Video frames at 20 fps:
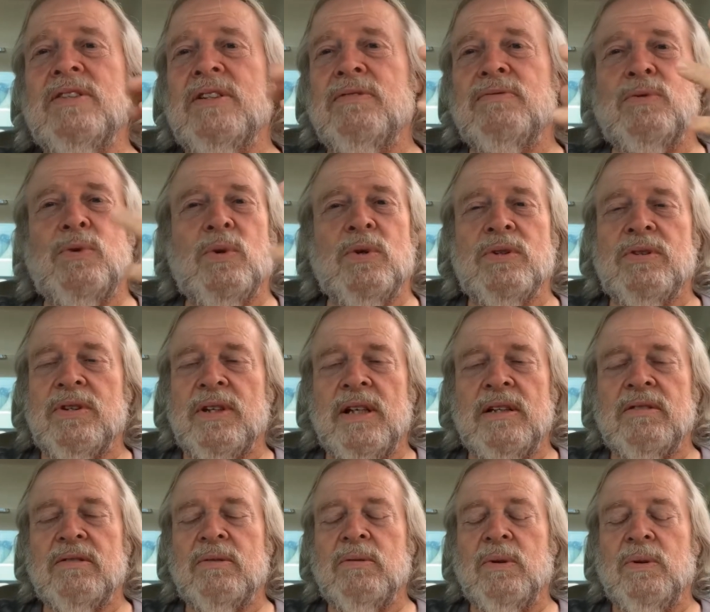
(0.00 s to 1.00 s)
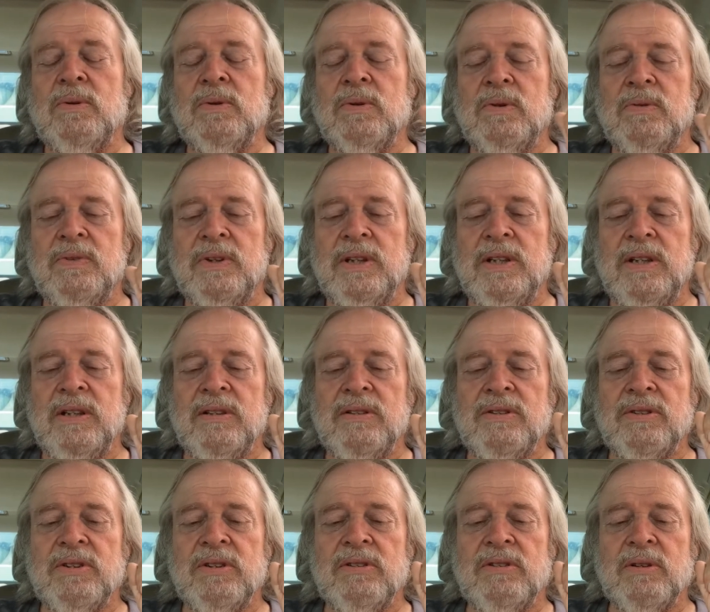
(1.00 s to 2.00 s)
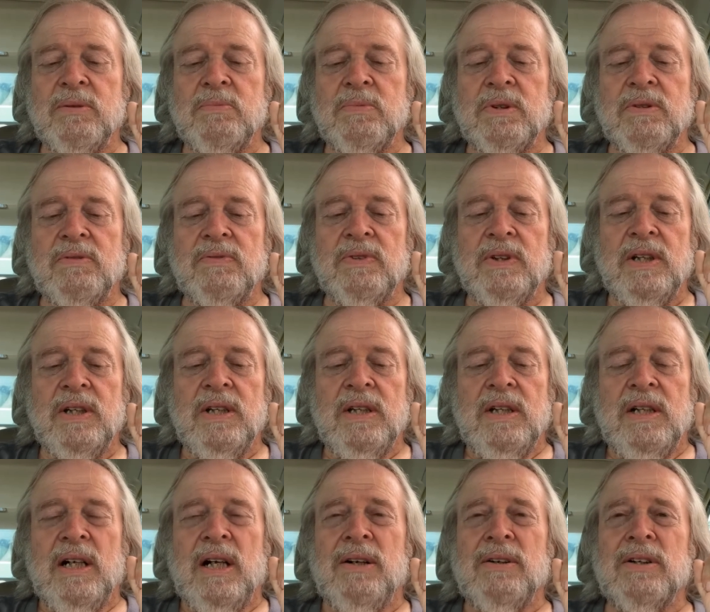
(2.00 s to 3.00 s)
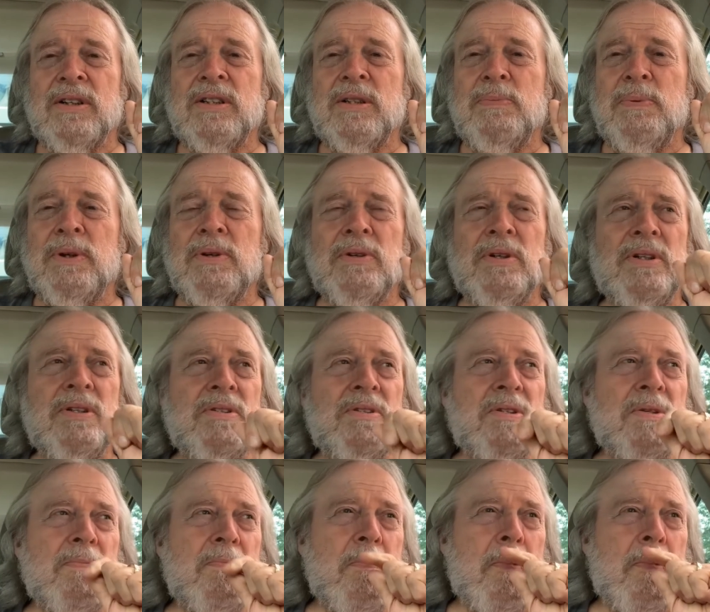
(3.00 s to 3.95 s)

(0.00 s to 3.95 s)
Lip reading: And of course, that's grown over the years in terms of our experience.